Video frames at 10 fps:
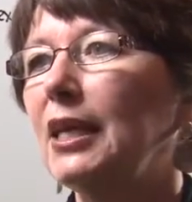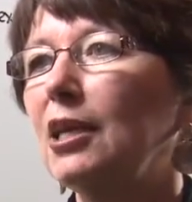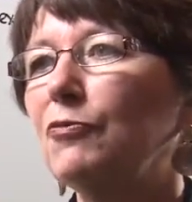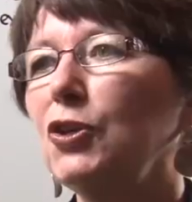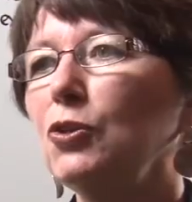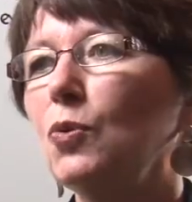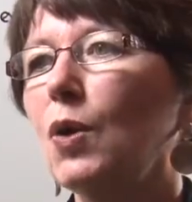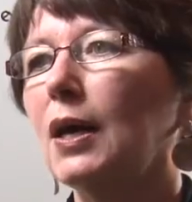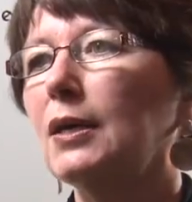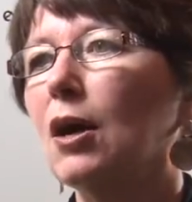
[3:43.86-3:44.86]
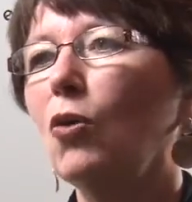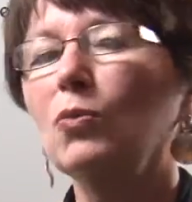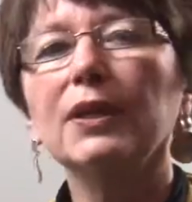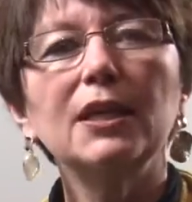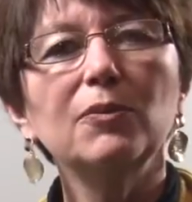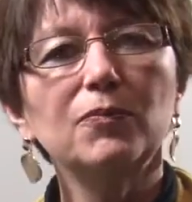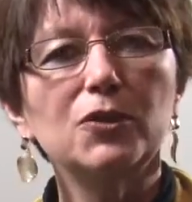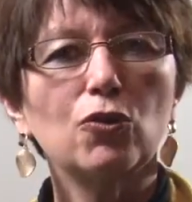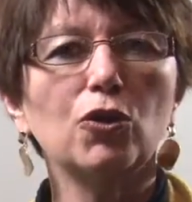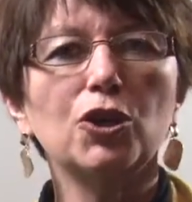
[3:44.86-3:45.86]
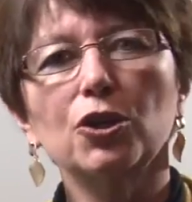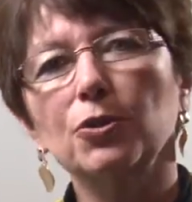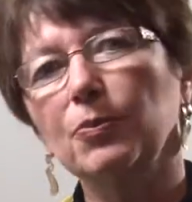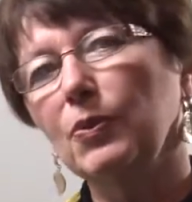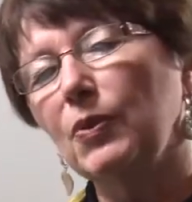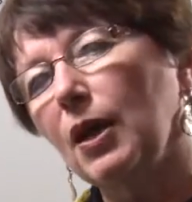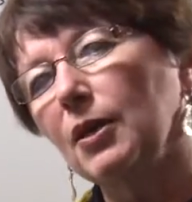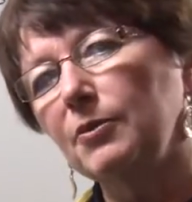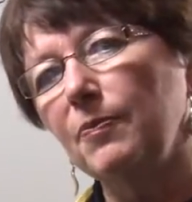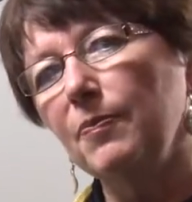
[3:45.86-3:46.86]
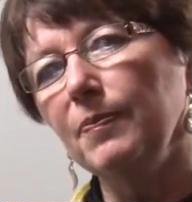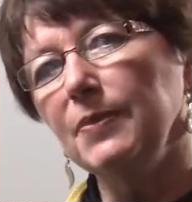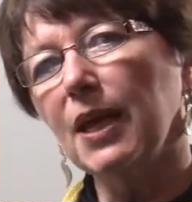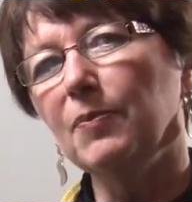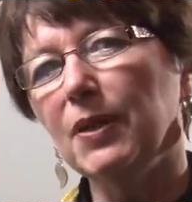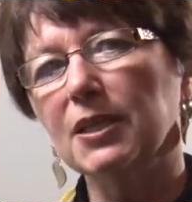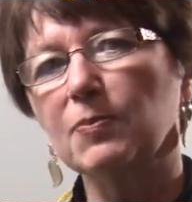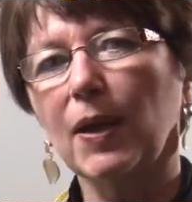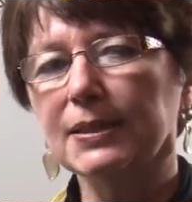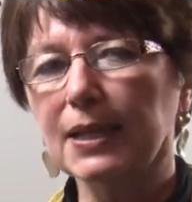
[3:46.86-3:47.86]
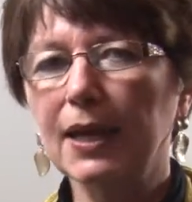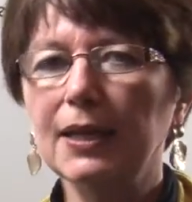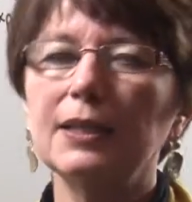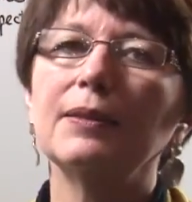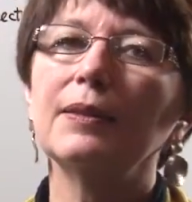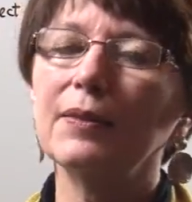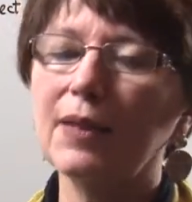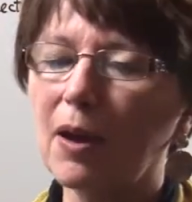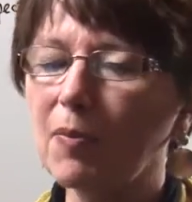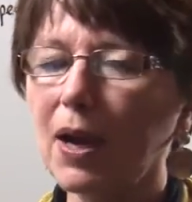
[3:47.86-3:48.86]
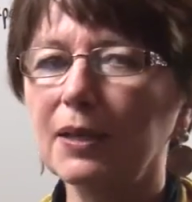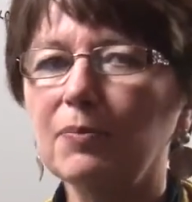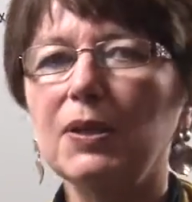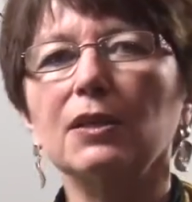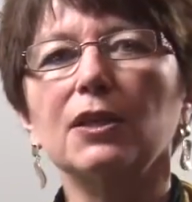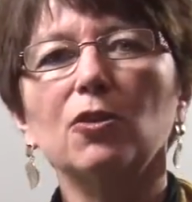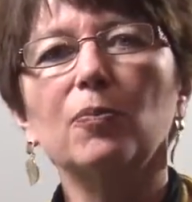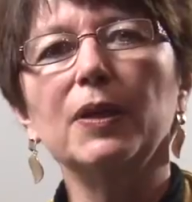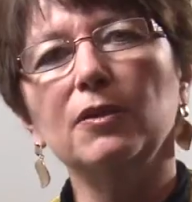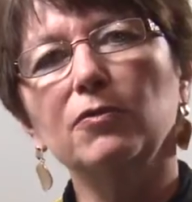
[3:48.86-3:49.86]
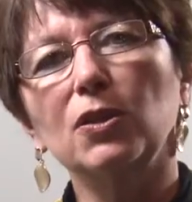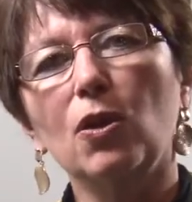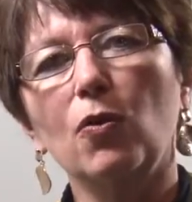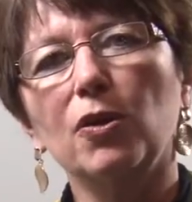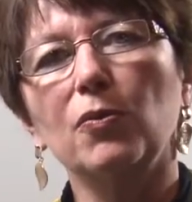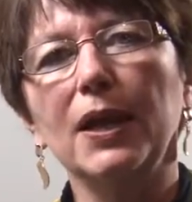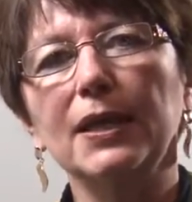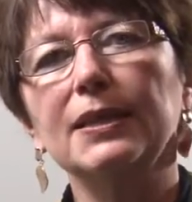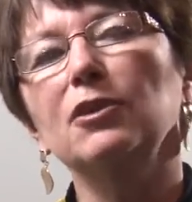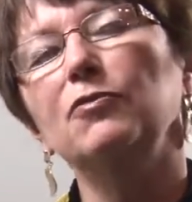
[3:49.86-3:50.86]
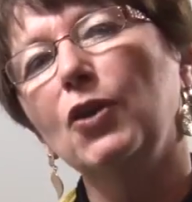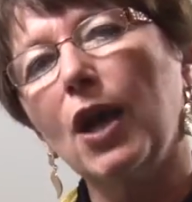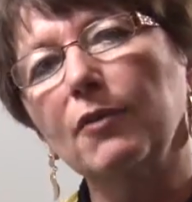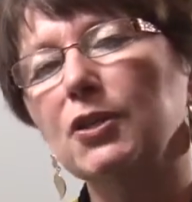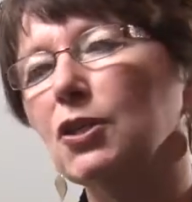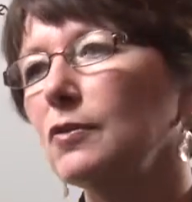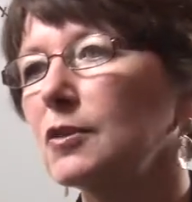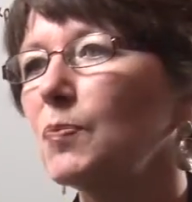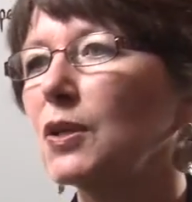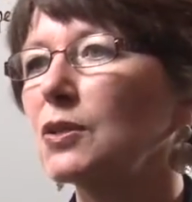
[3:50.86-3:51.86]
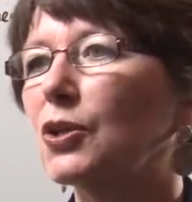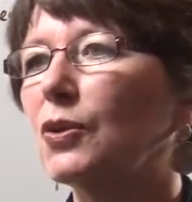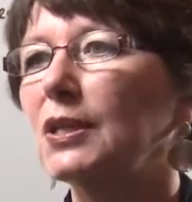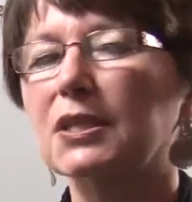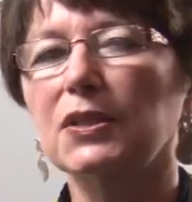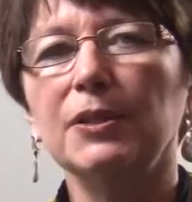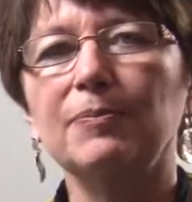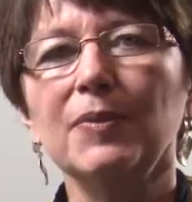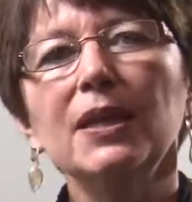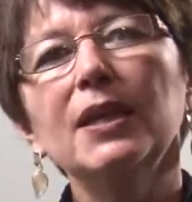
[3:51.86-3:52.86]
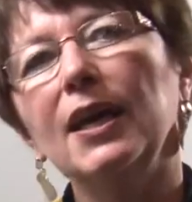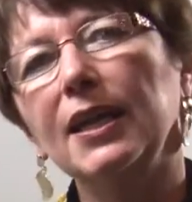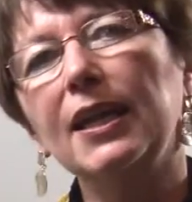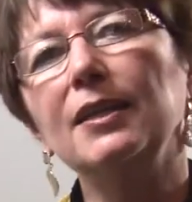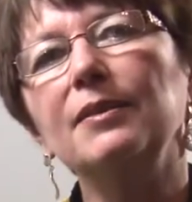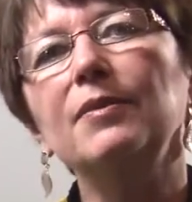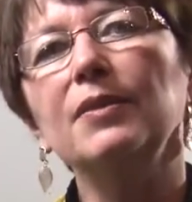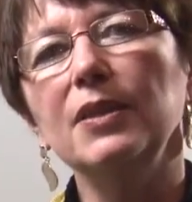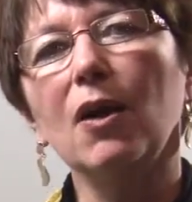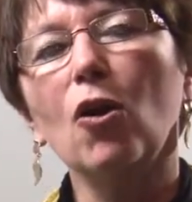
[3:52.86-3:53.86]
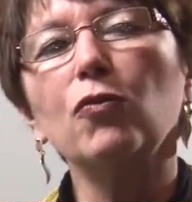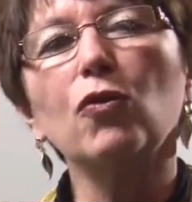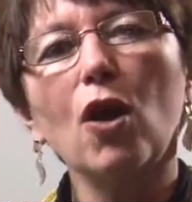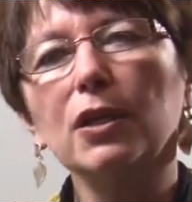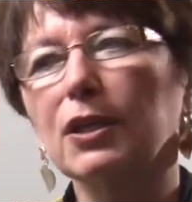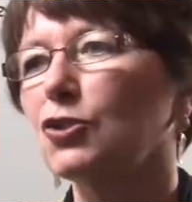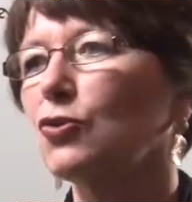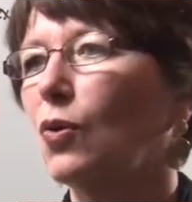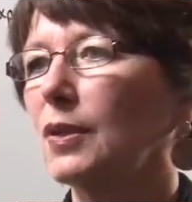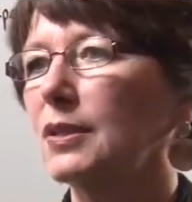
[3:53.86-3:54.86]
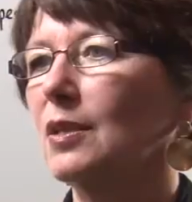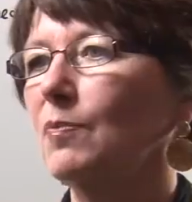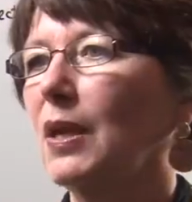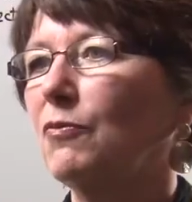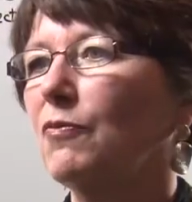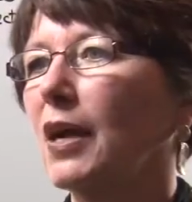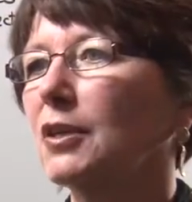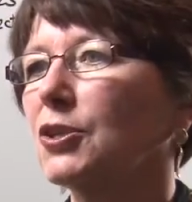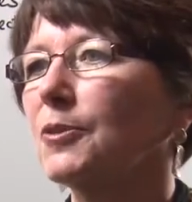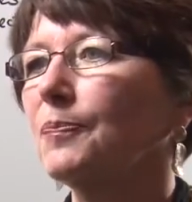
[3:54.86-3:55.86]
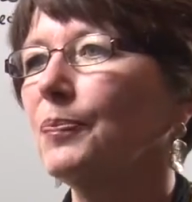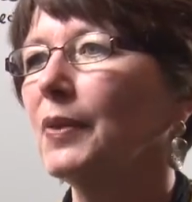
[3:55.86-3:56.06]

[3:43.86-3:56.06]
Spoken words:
If you only control your diabetes by diet, that might be a little bit of a lower rate than if you have to use pills or insulin. Again, the overall control is the main factor.